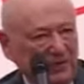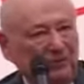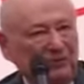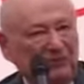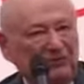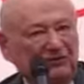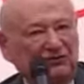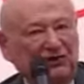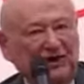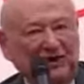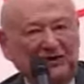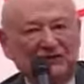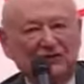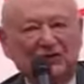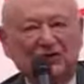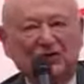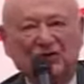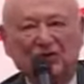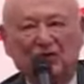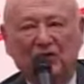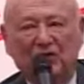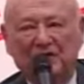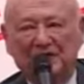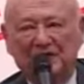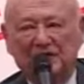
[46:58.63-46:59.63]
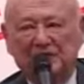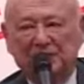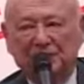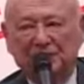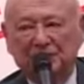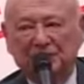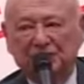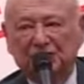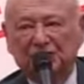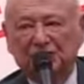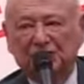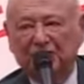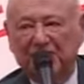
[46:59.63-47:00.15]
which has caused
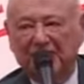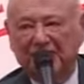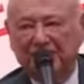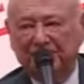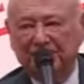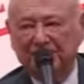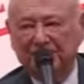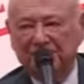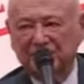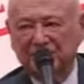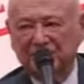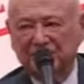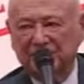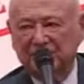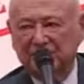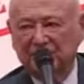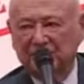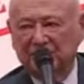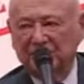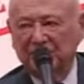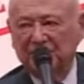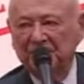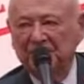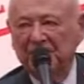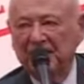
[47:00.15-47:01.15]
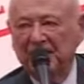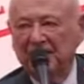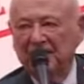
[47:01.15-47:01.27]
pogroms for